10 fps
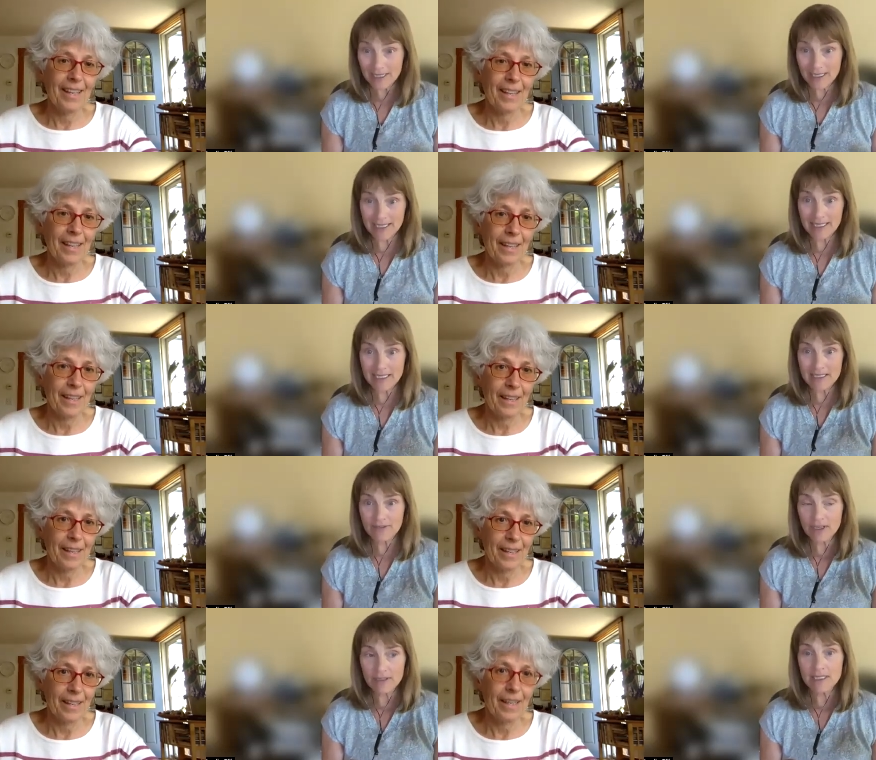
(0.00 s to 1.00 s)
Speaker 1: in it is
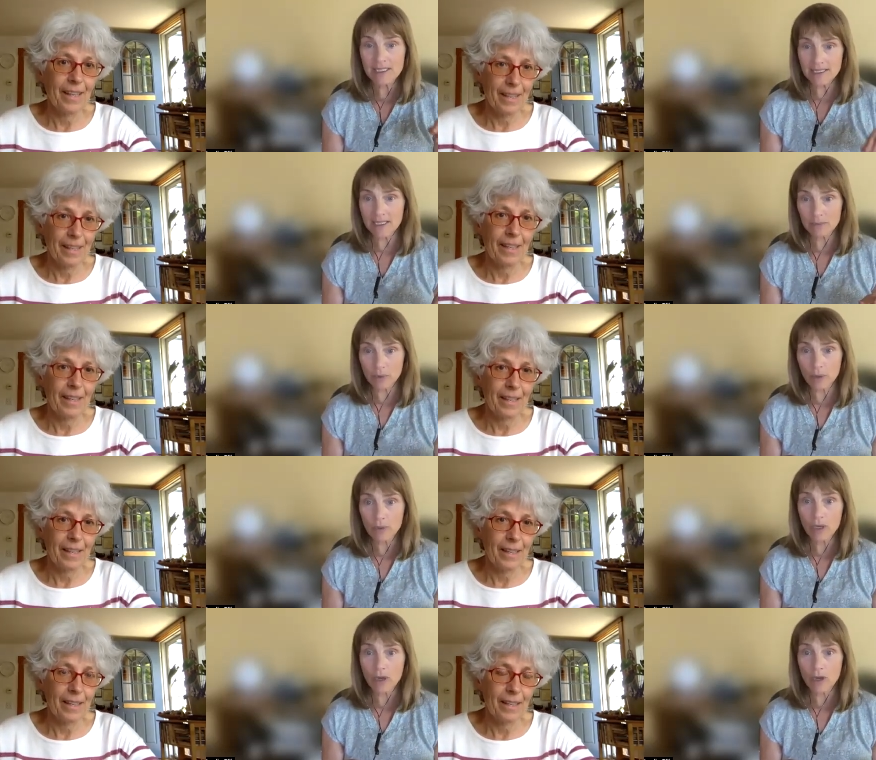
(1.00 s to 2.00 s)
a very detailed
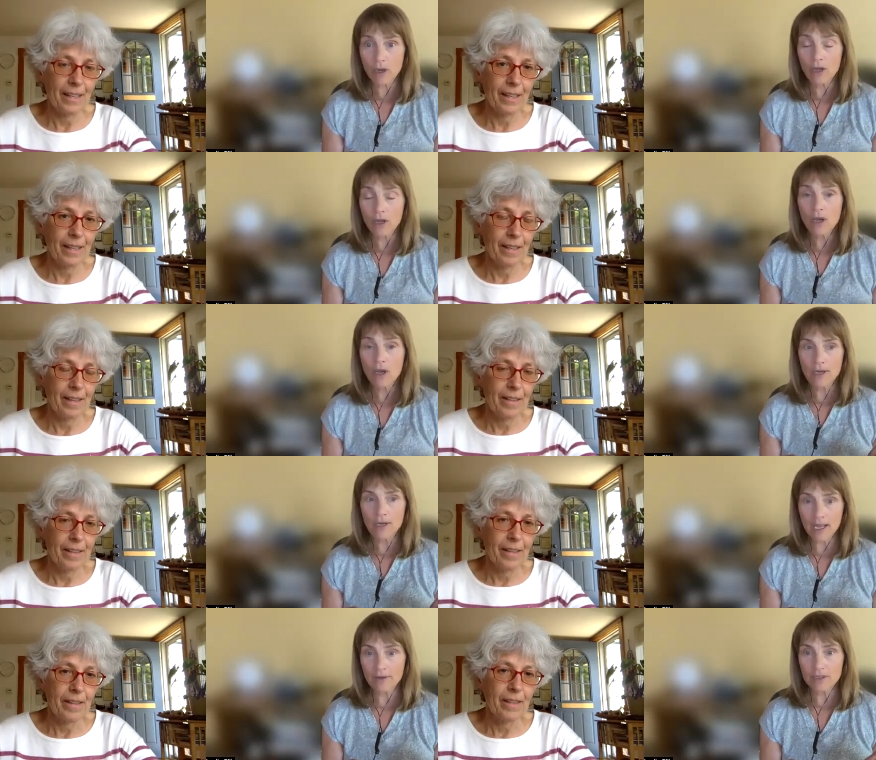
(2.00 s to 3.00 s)
protocol
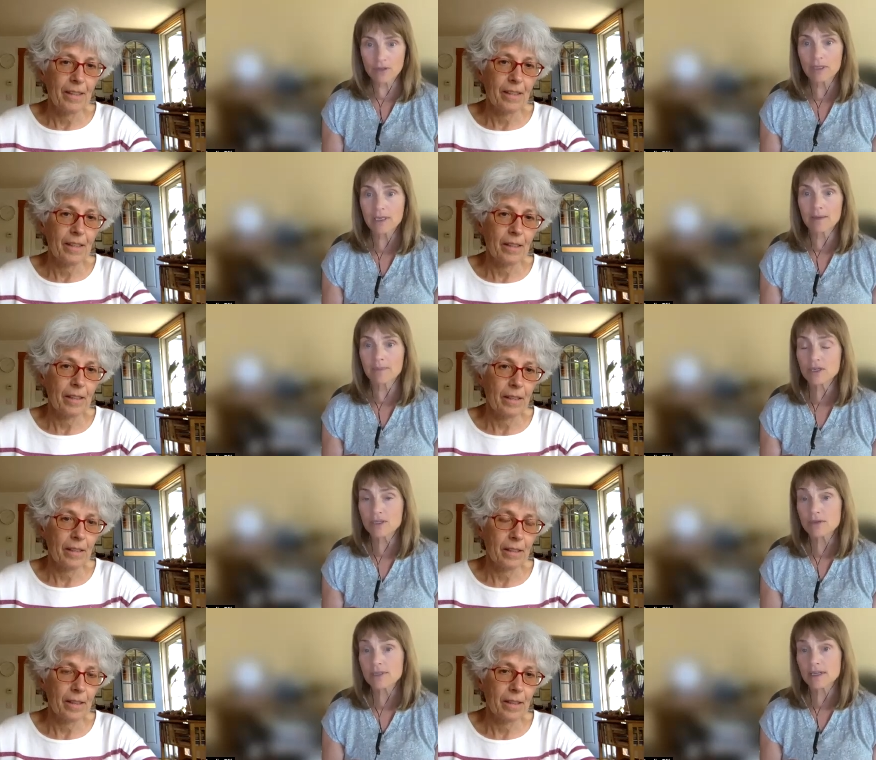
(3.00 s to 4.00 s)
on how to treat
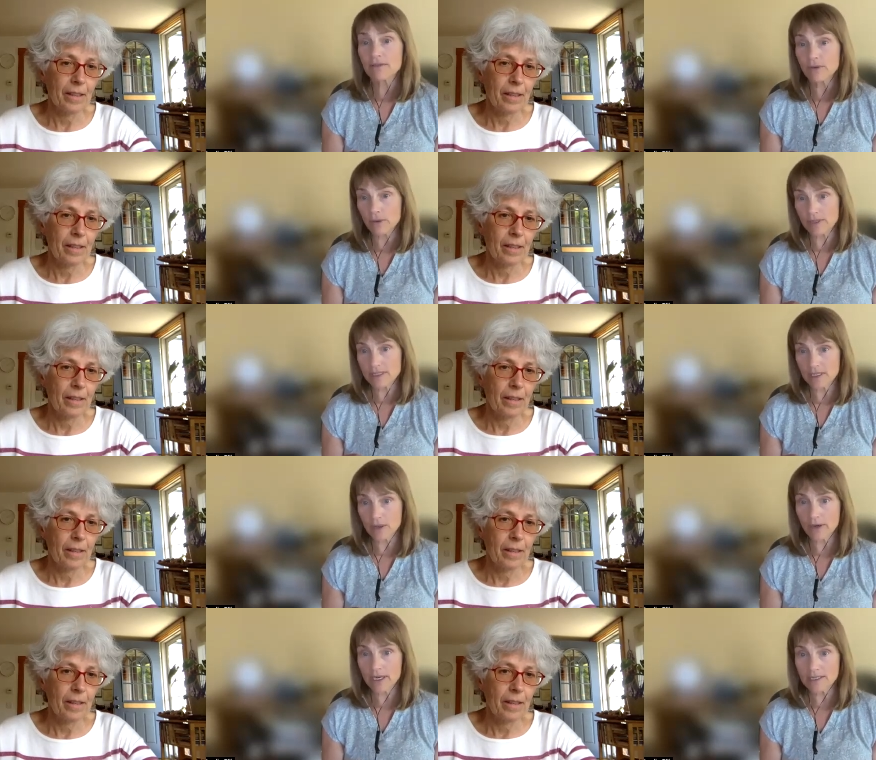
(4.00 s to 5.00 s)
nightmares using a
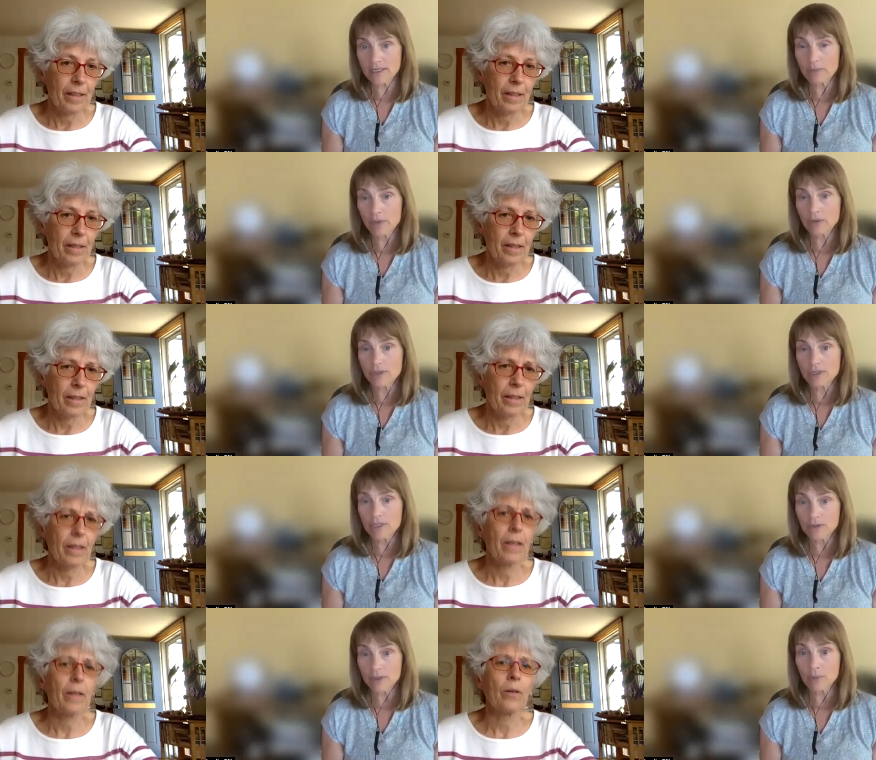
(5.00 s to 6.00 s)
focusing oriented approach
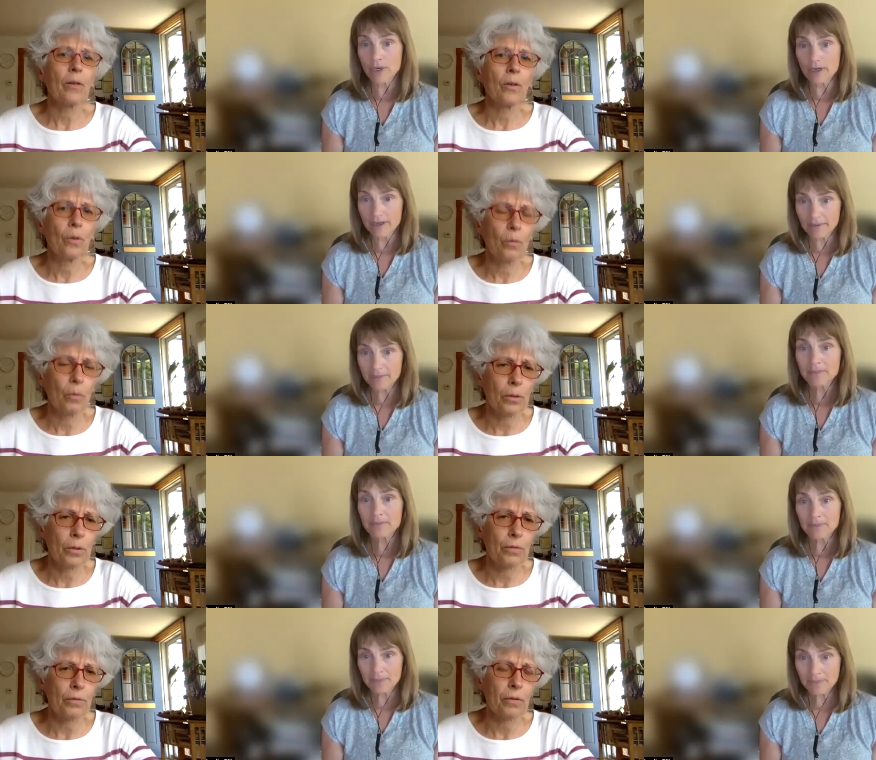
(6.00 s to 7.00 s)
to dream
Speaker 2: work. Oh,
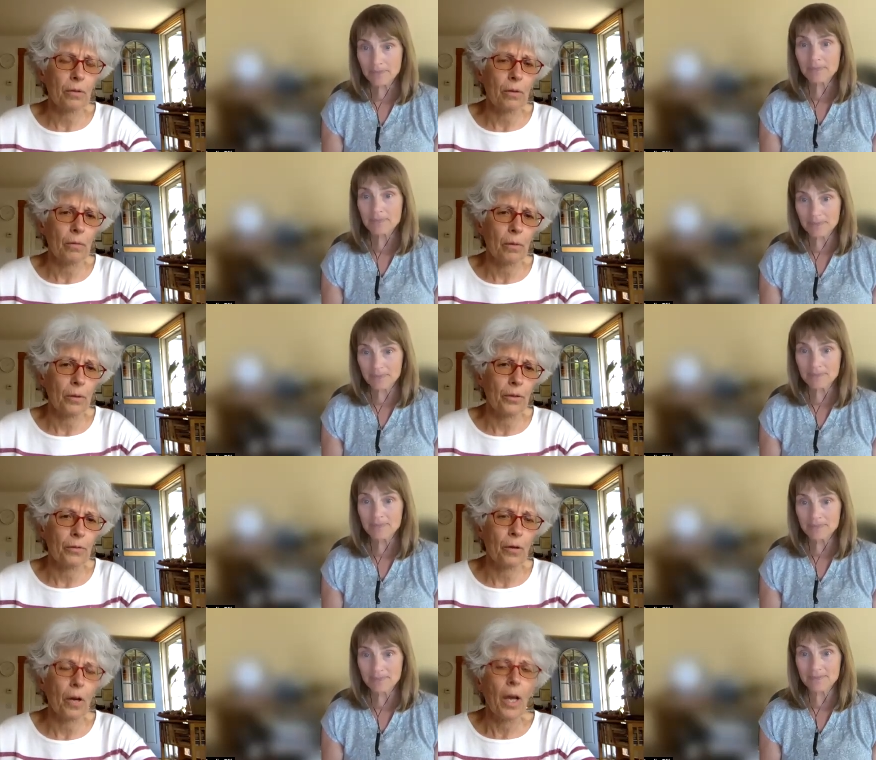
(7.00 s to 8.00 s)
wonderful,
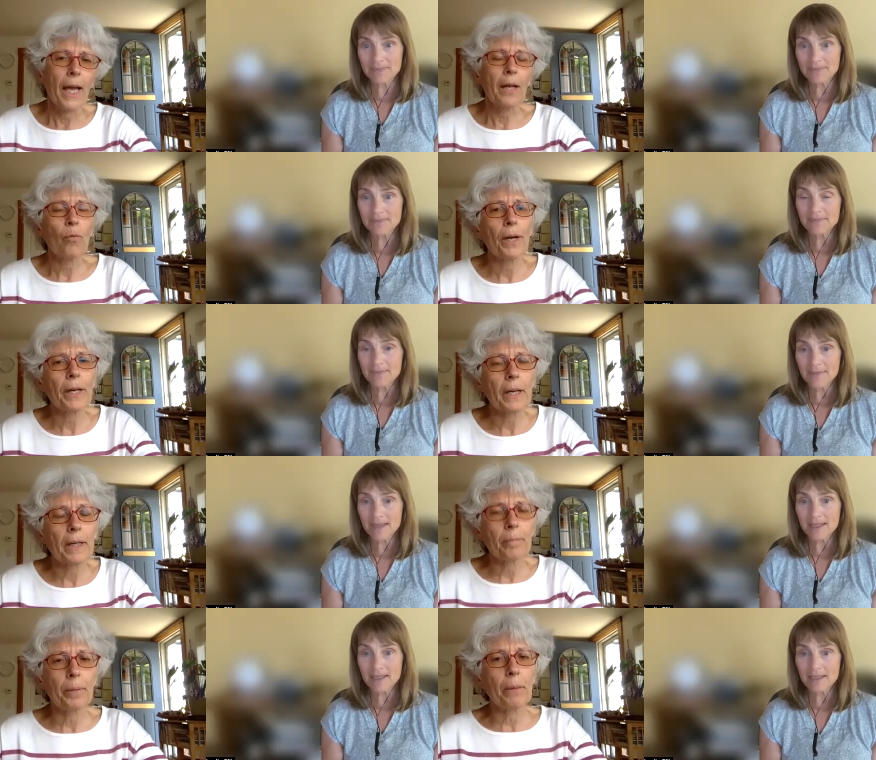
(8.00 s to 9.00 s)
wonderful. Mm. And where
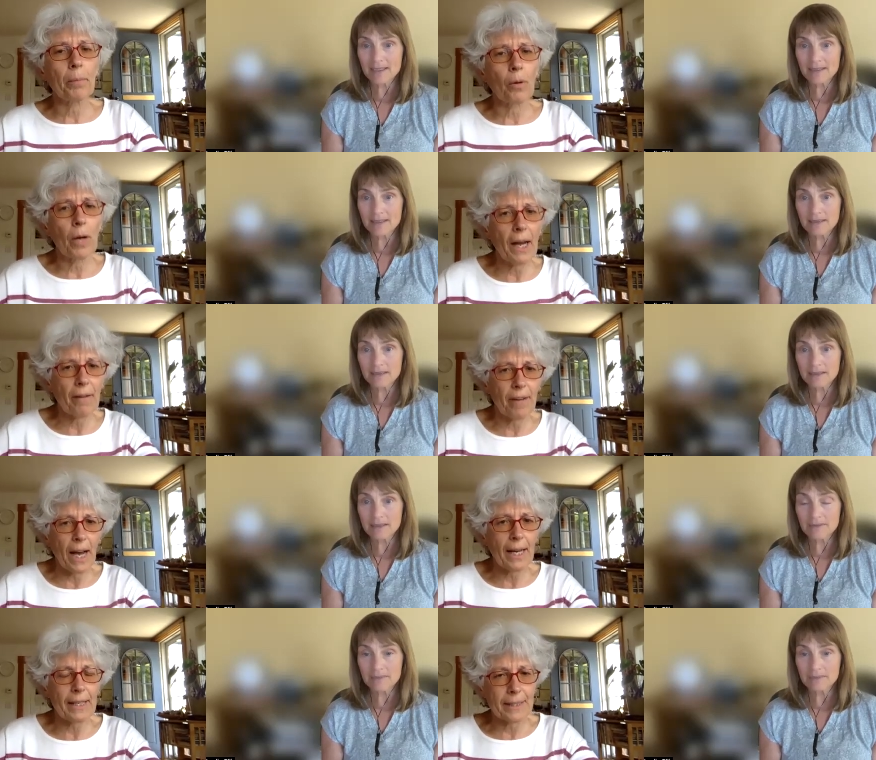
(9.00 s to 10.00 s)
can people have
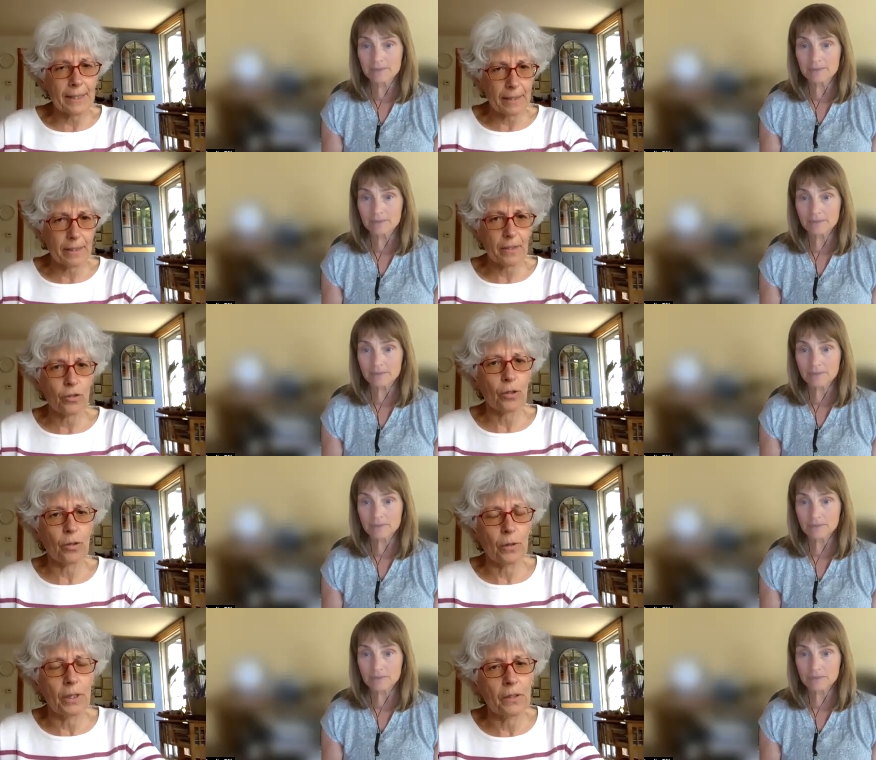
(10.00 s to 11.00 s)
access
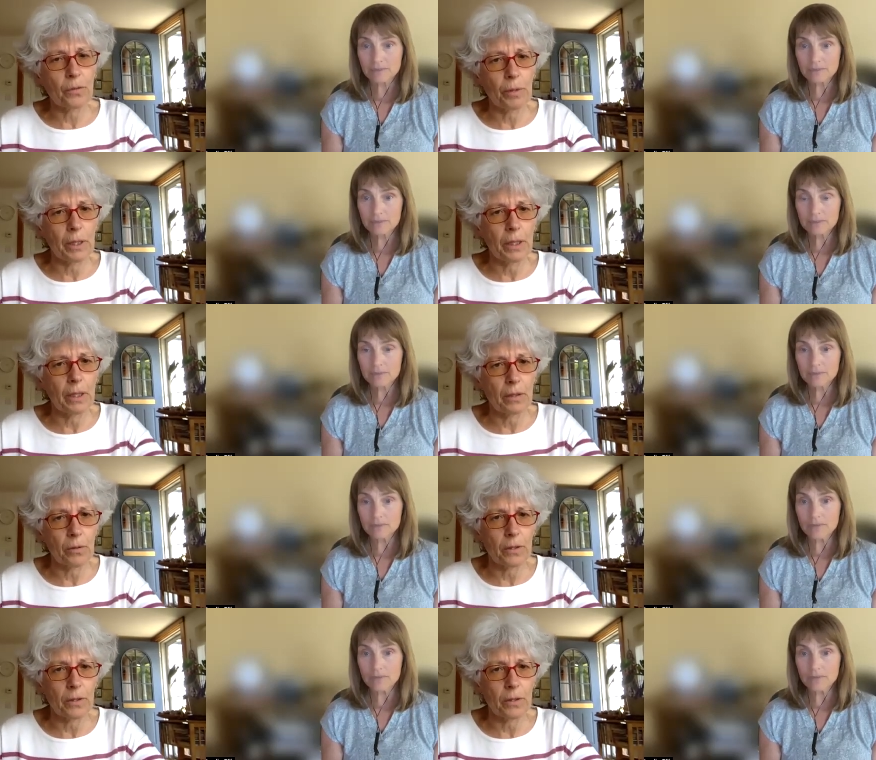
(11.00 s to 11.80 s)
to this reading, to